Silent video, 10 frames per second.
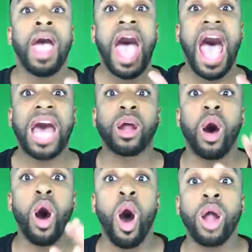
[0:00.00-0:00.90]
Out
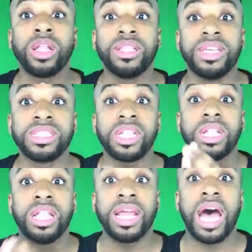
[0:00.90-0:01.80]
of all of this,
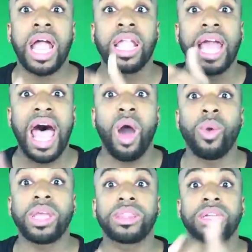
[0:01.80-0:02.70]
let
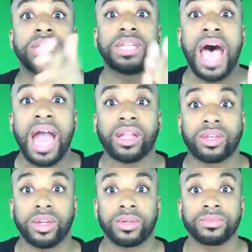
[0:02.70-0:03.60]
allowing the
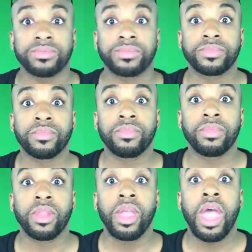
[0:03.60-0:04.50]
doctor,
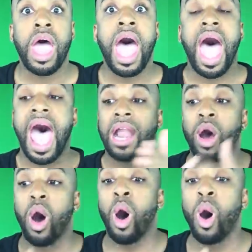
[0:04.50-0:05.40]
out
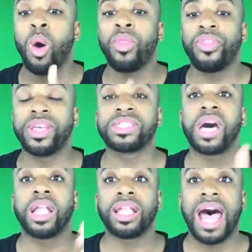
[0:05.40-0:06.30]
of all this
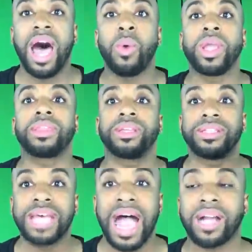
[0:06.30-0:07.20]
allowing the
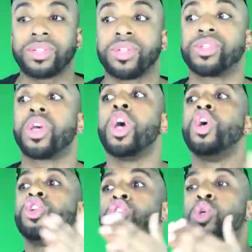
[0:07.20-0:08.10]
doctors
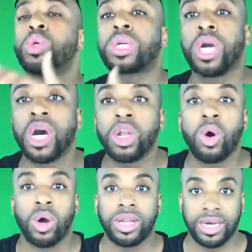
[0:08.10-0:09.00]
to cut
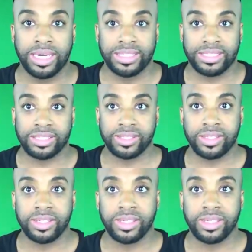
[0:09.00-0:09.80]
on us,